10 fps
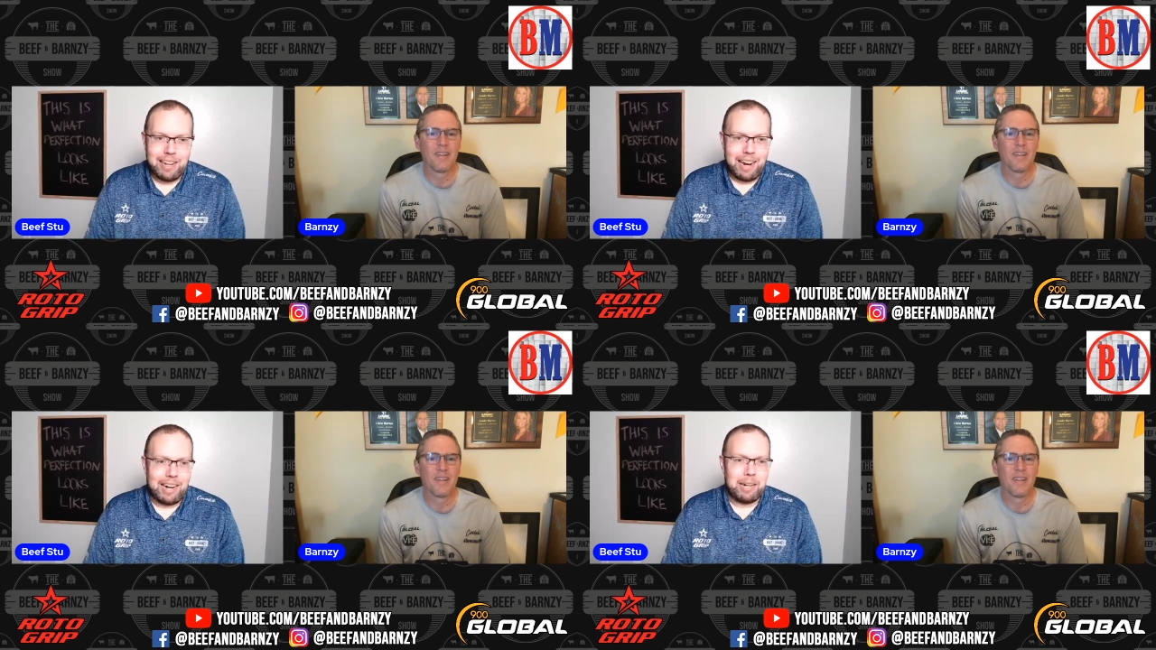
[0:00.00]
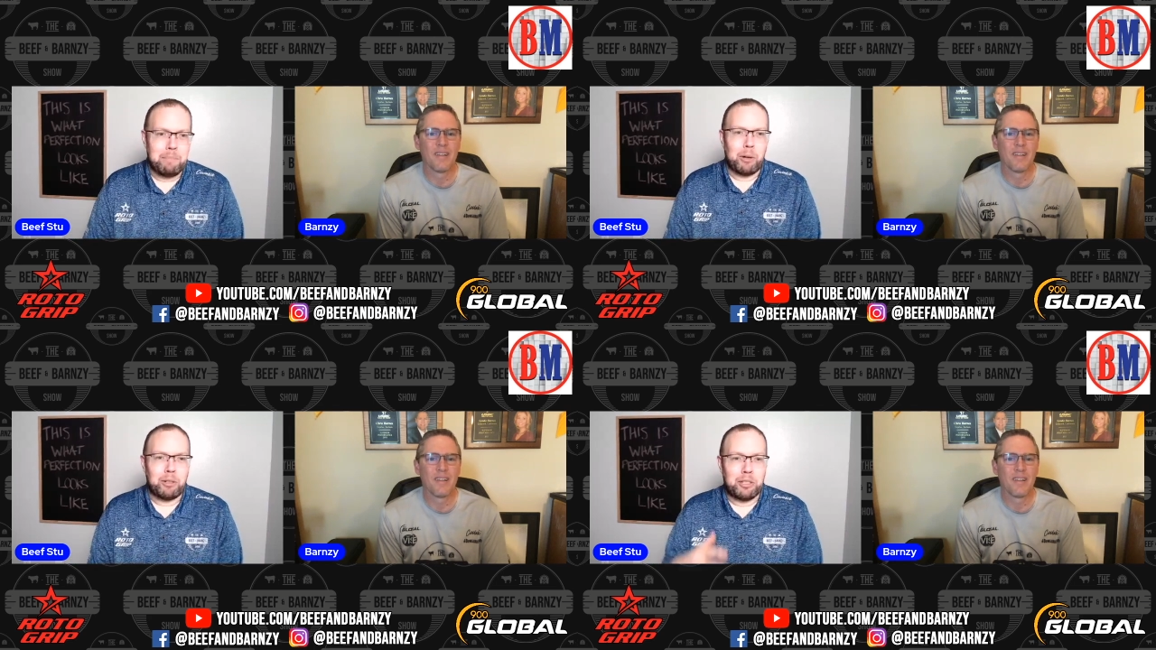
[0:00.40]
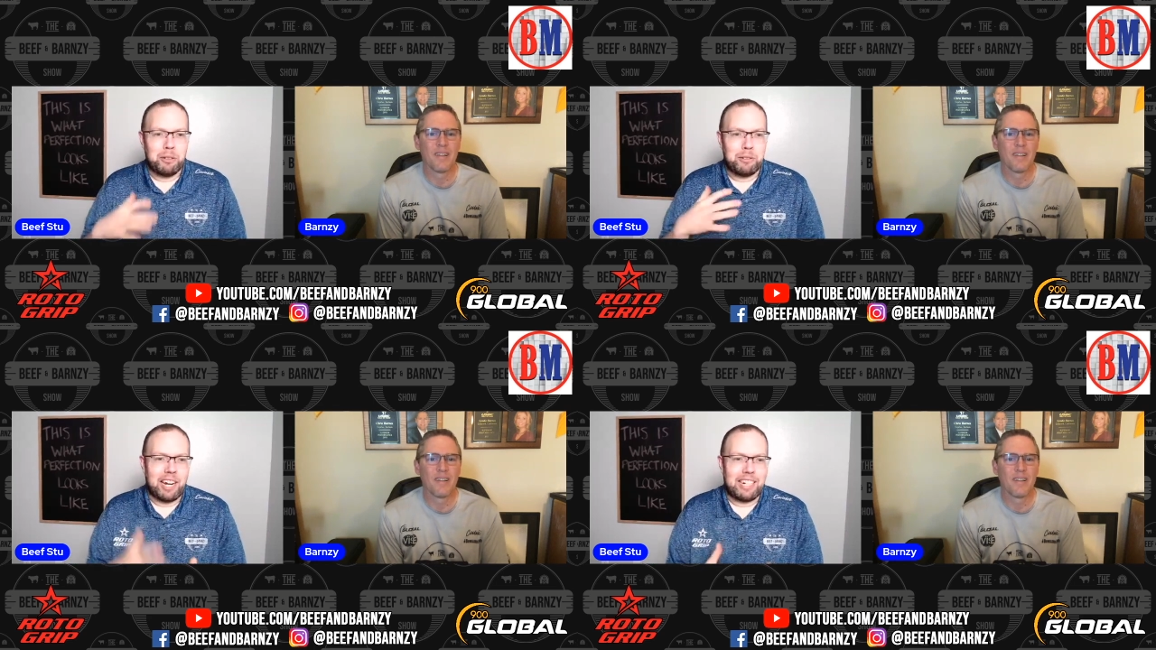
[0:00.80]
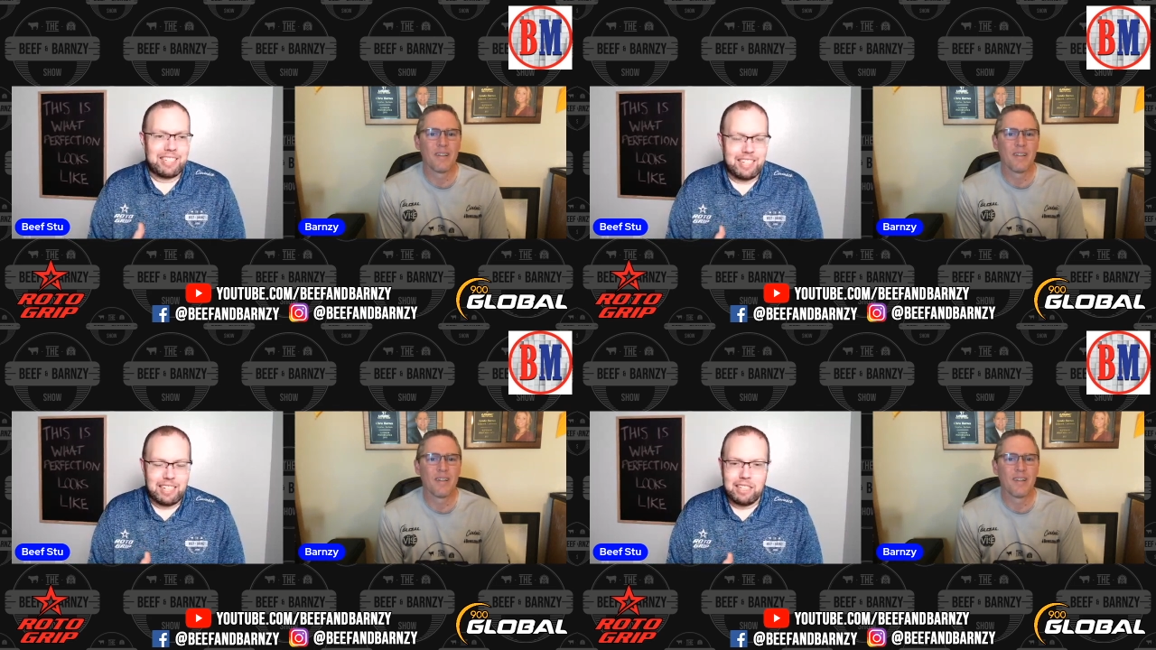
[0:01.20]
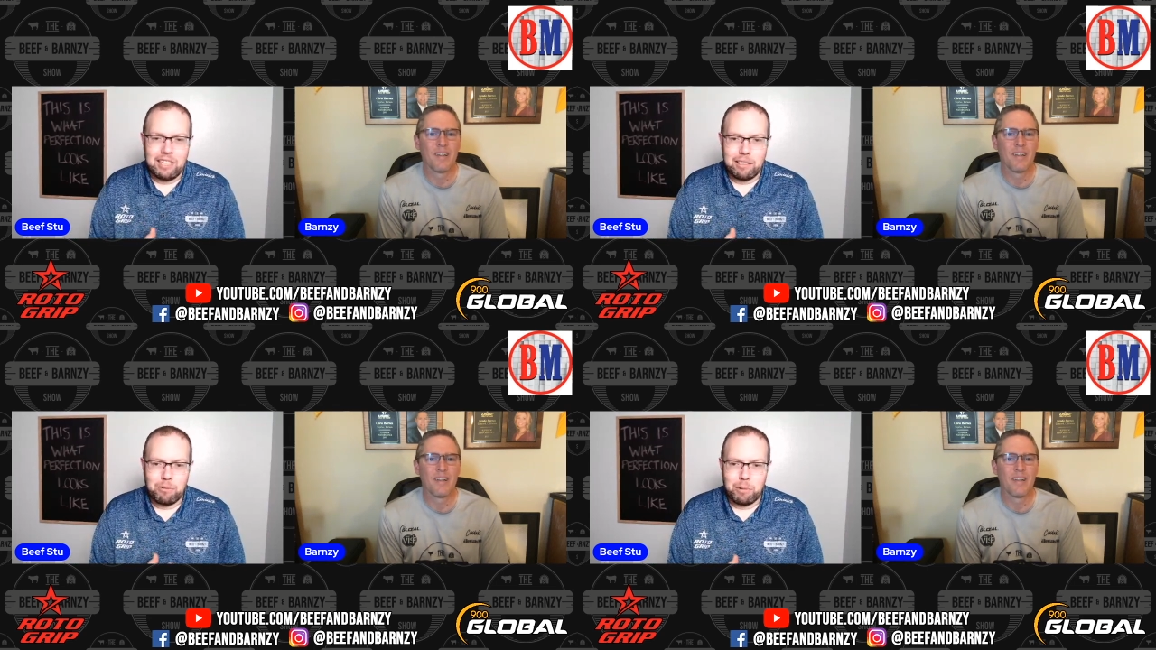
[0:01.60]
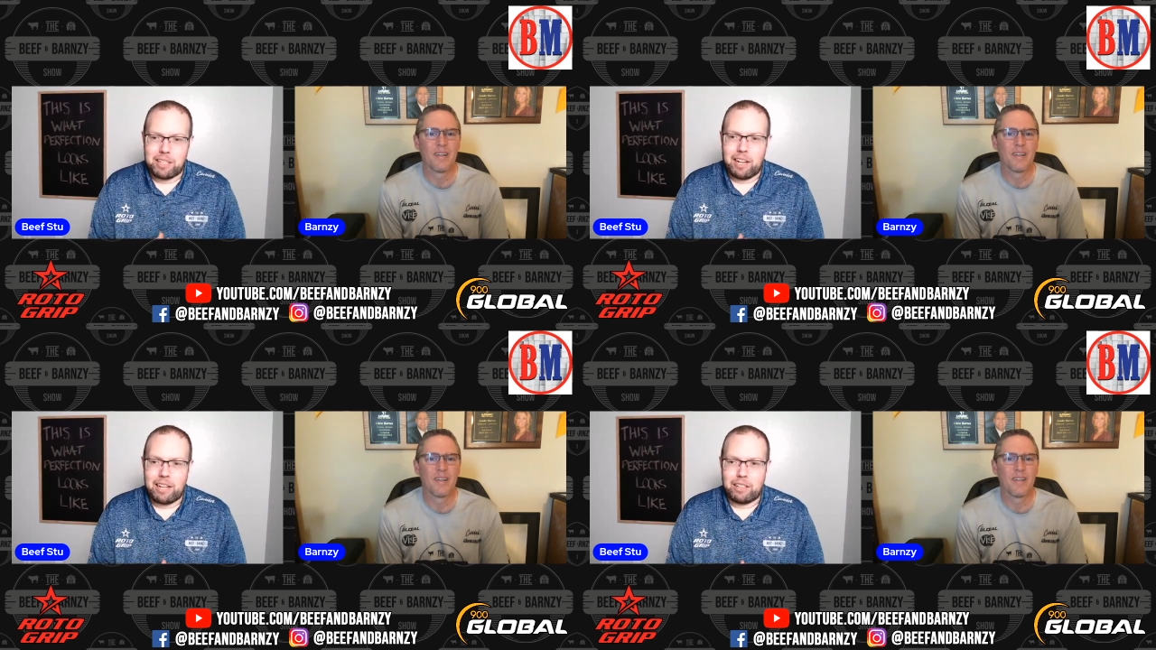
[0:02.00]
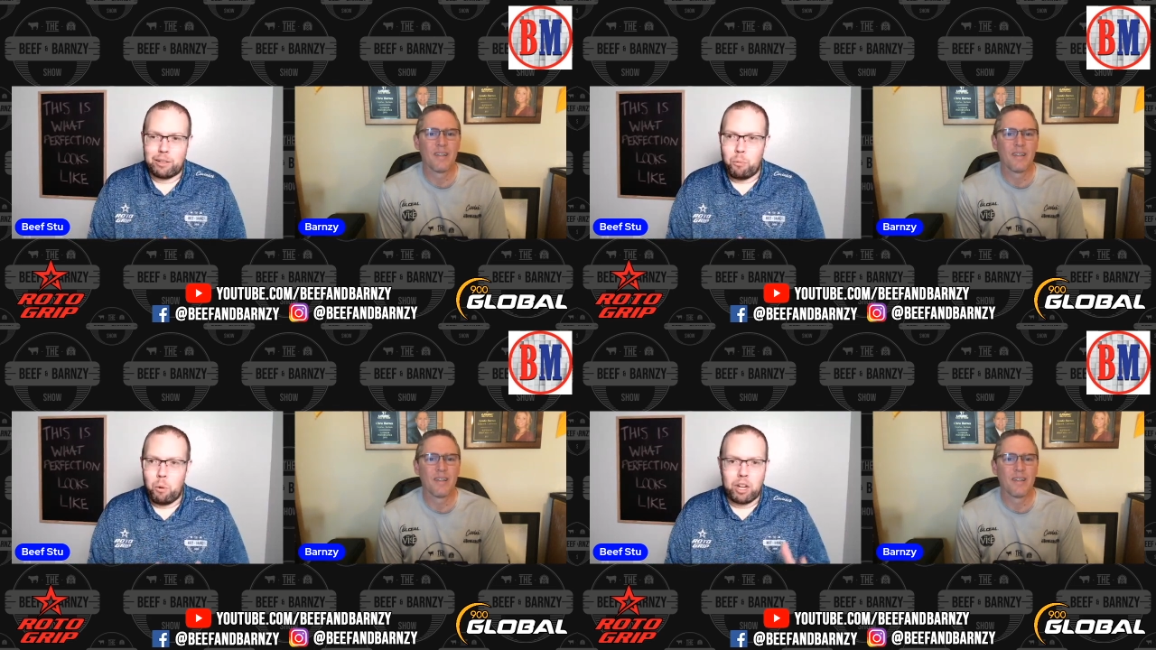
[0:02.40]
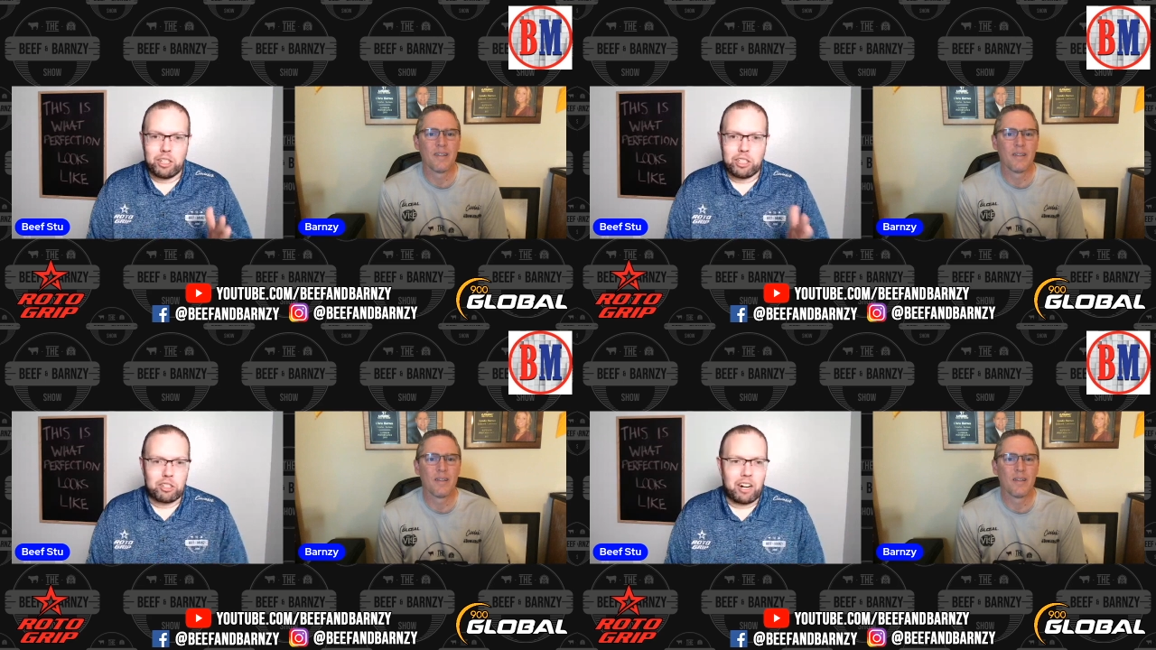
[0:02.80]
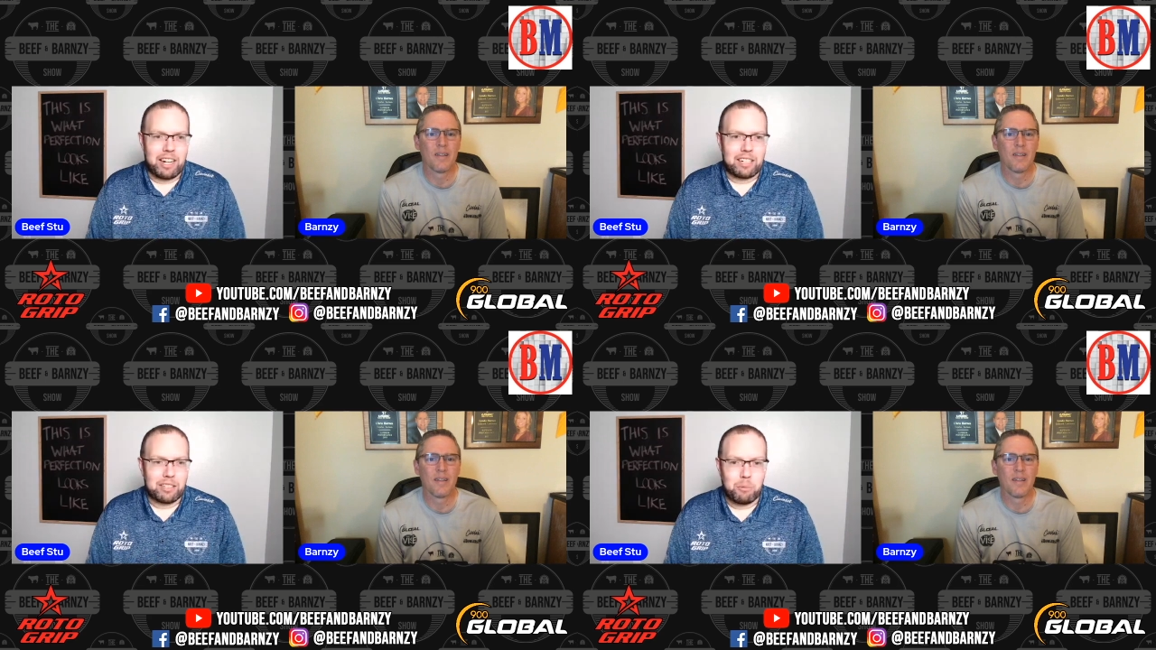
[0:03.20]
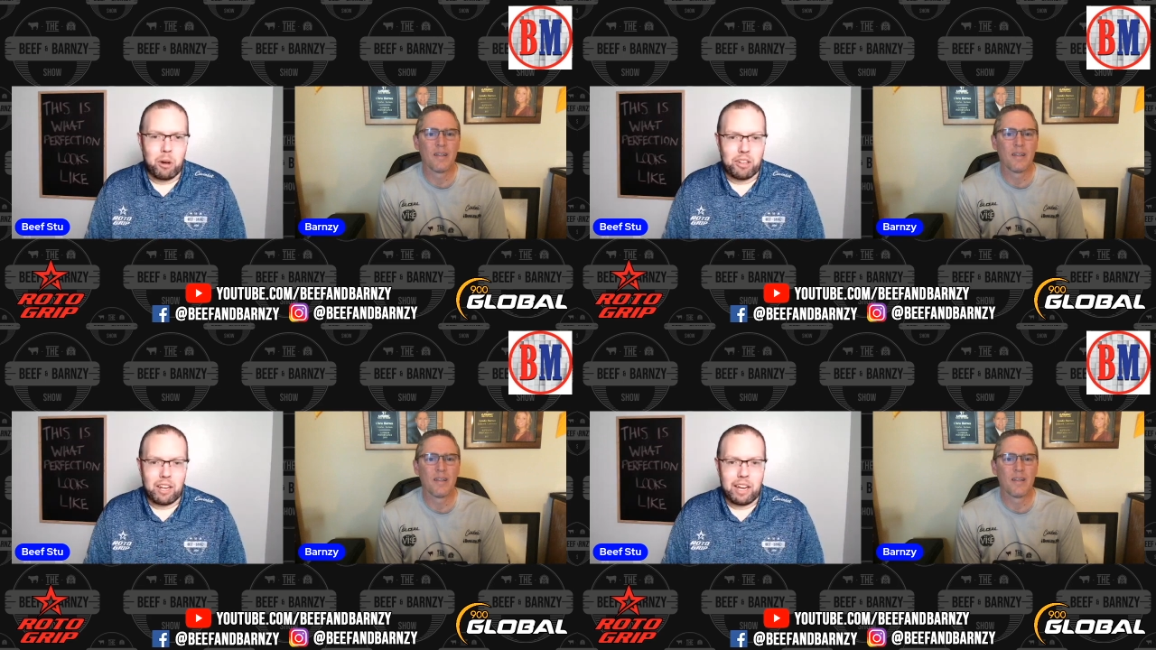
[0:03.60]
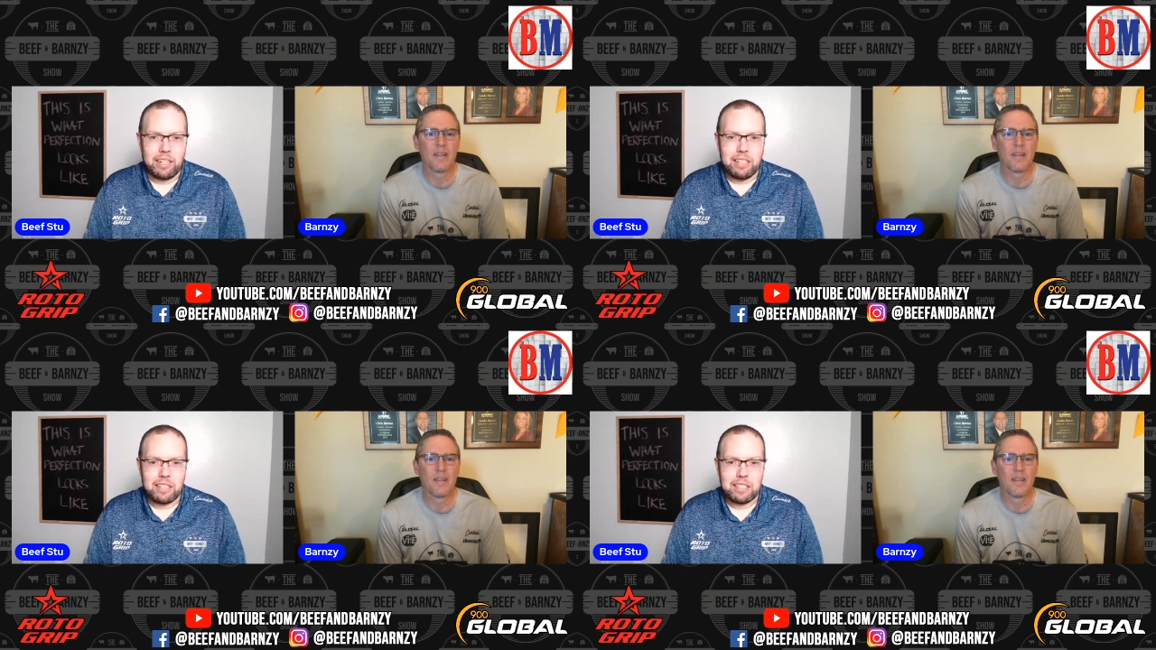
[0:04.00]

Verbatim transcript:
Speaker 1: and then he bowled 219 with like the one strike on the one lane.